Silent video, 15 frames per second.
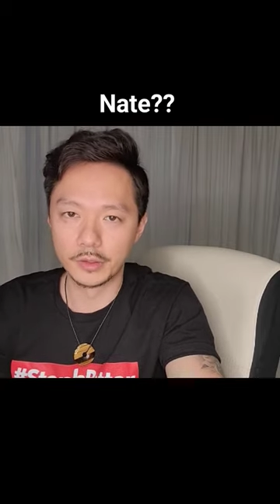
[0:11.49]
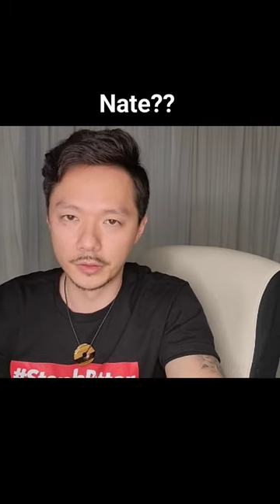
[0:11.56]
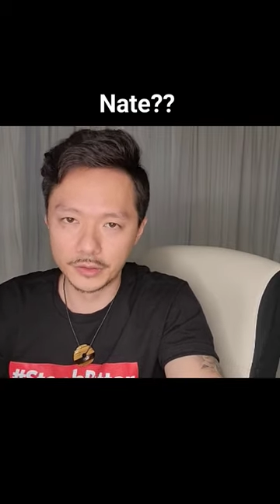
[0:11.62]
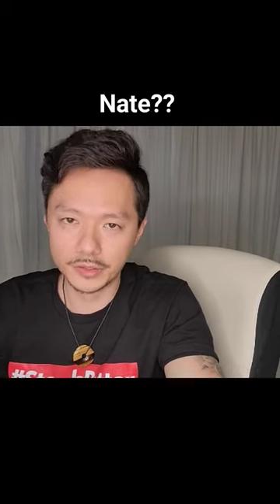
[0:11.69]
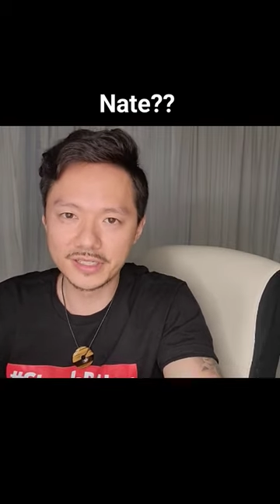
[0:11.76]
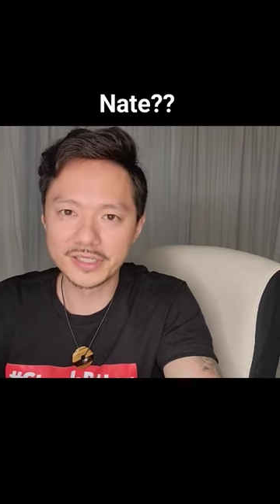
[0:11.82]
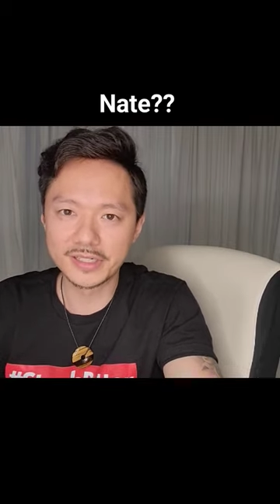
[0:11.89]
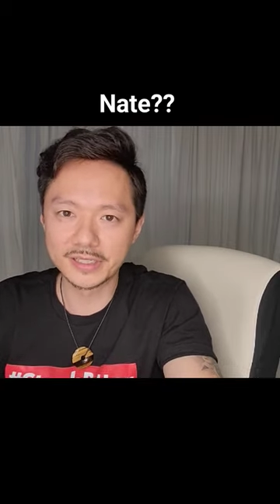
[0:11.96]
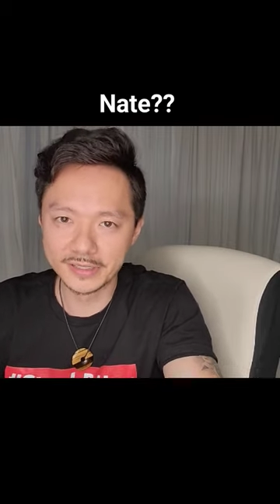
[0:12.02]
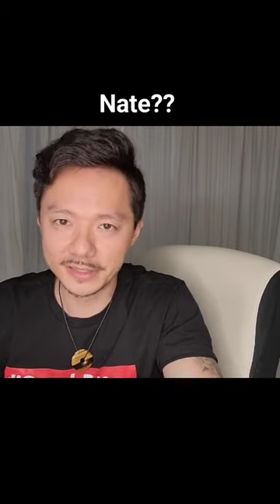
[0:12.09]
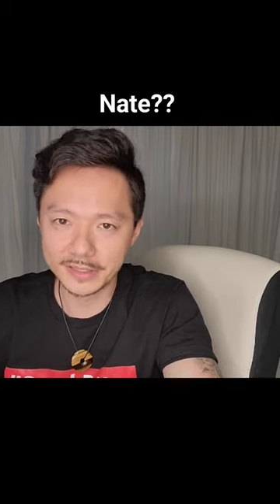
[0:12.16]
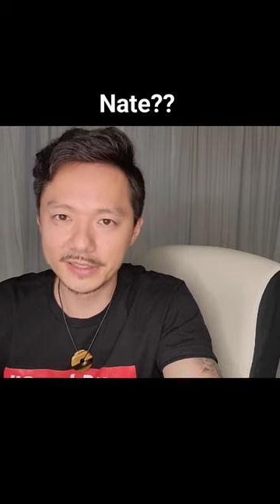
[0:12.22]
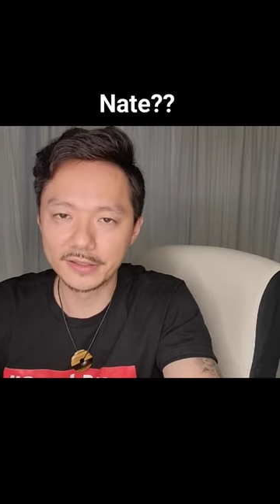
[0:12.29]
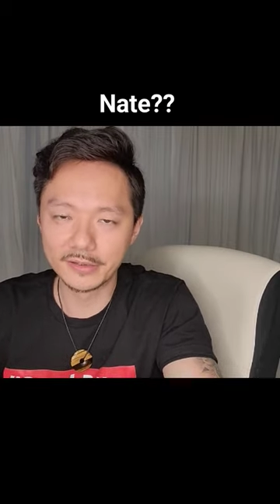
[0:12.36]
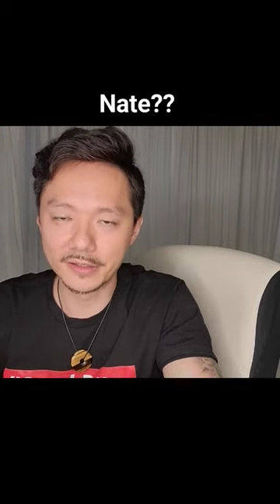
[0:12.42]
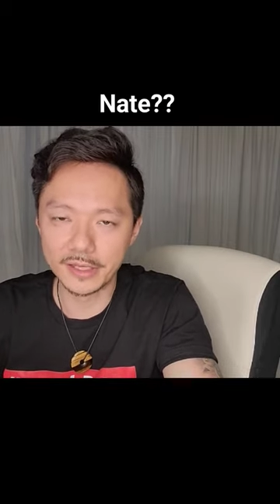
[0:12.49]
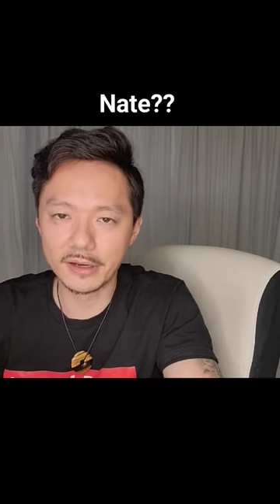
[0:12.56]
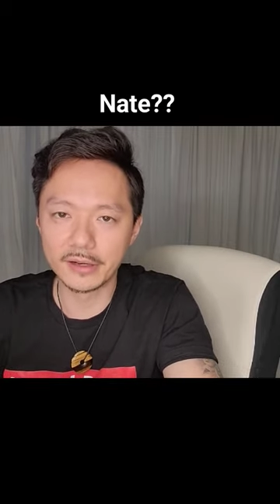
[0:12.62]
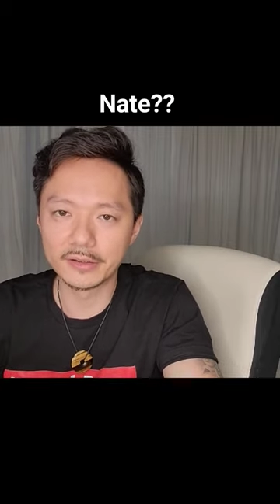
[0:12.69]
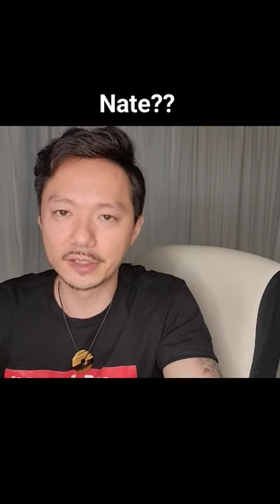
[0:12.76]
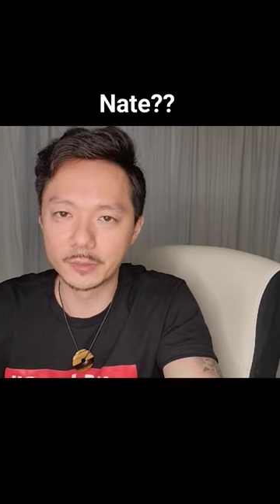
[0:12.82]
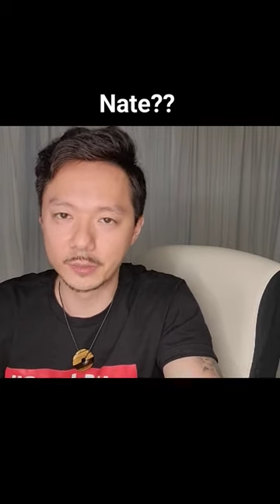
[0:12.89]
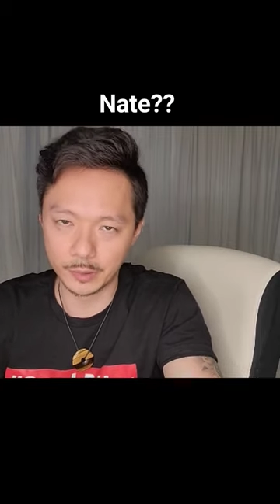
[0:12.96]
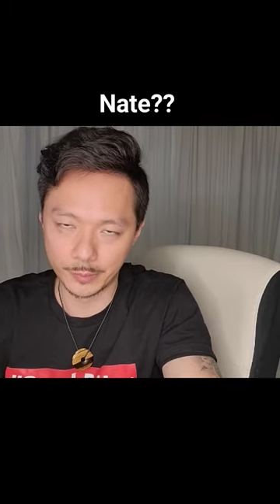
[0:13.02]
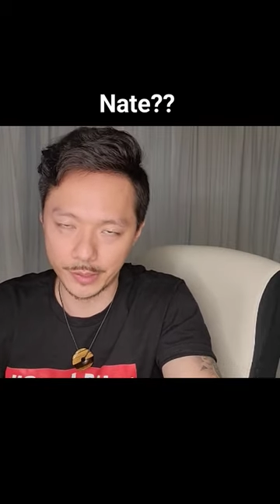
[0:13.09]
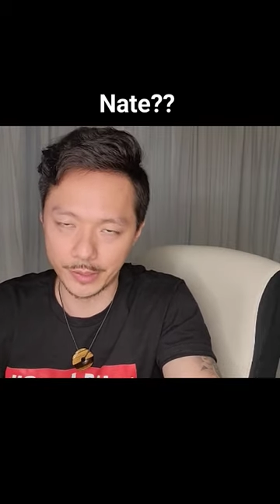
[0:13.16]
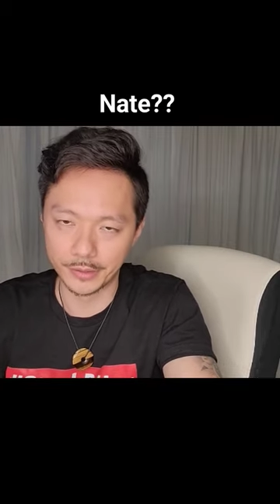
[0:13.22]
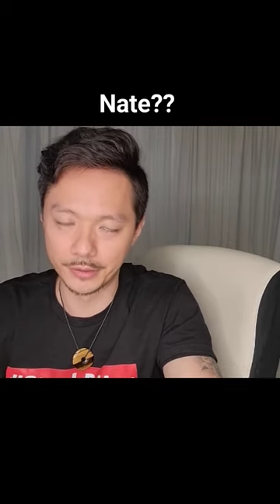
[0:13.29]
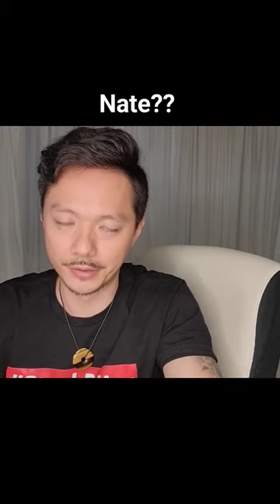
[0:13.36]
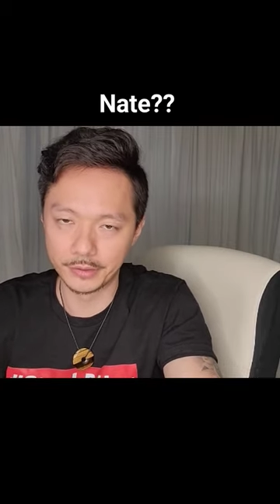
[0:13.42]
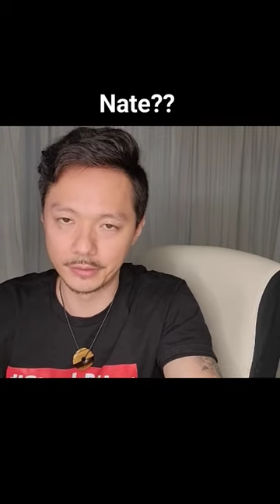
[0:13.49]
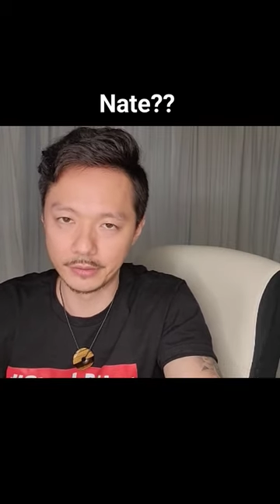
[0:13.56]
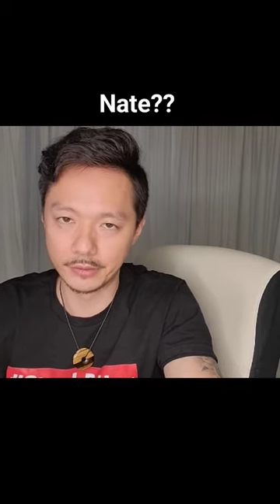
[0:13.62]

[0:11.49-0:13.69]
You're just consistently underprepared,